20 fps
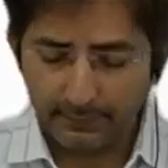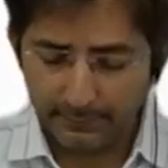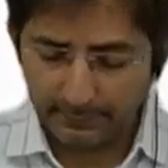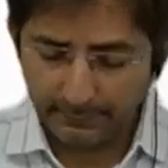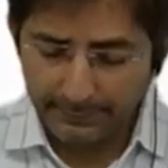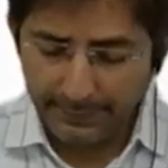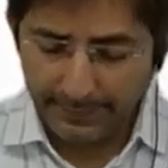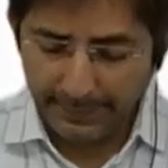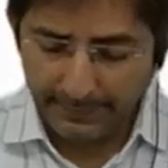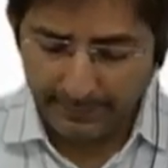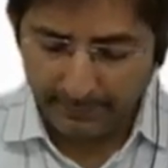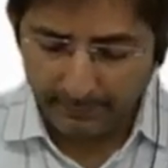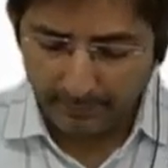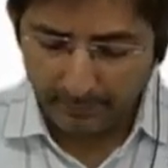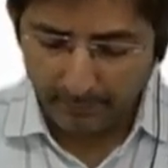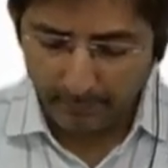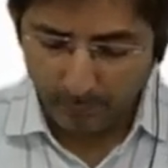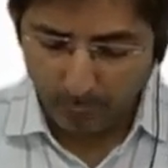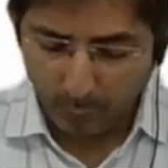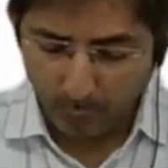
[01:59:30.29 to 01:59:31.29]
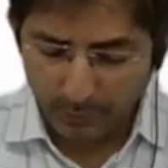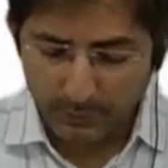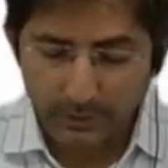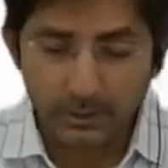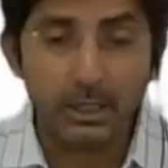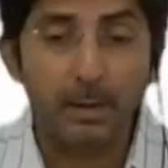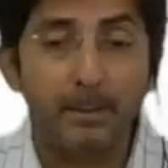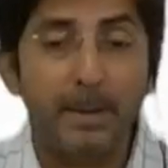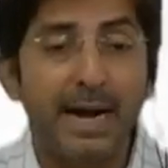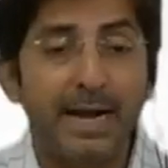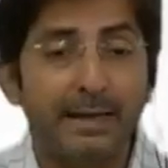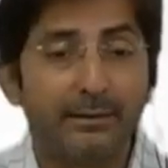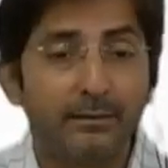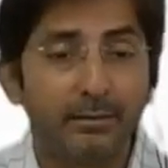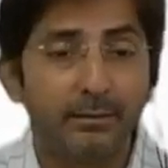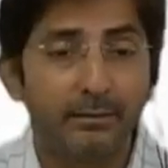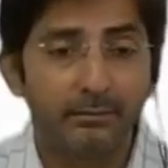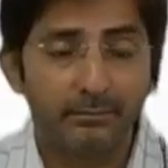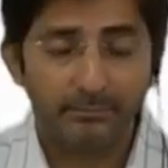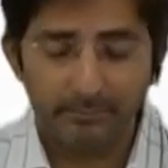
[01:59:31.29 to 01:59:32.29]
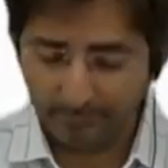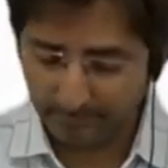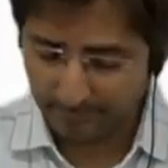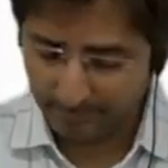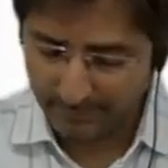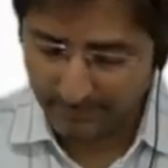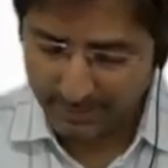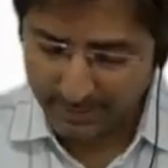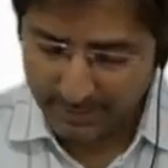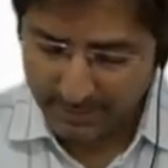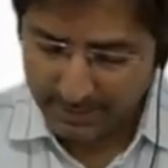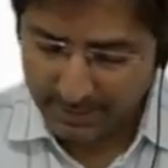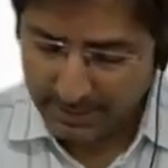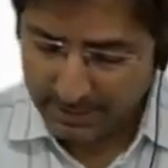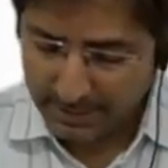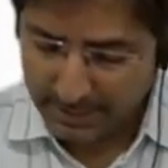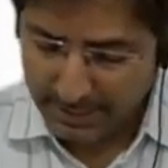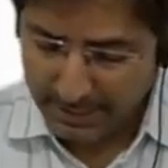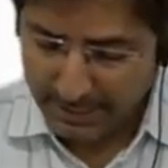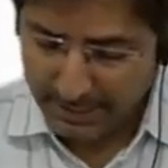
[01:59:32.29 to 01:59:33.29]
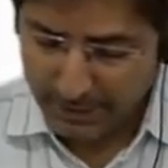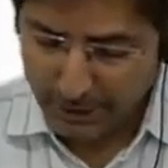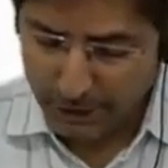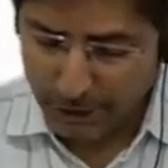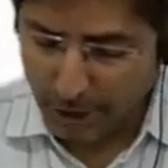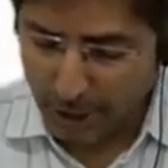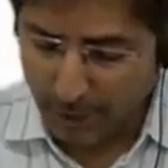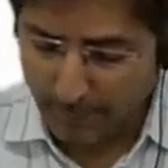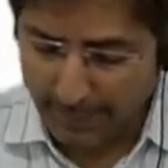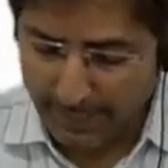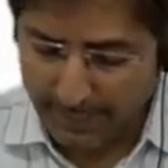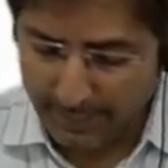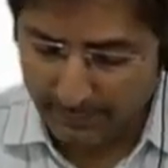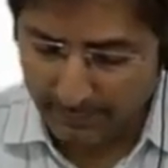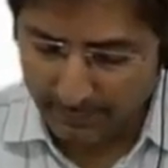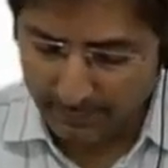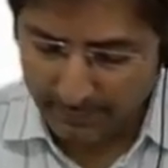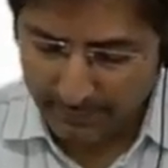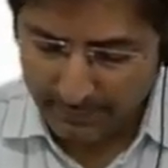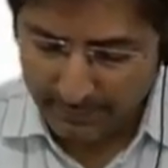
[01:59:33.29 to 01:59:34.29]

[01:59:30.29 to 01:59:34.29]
Then look, Chamat. In Chamat,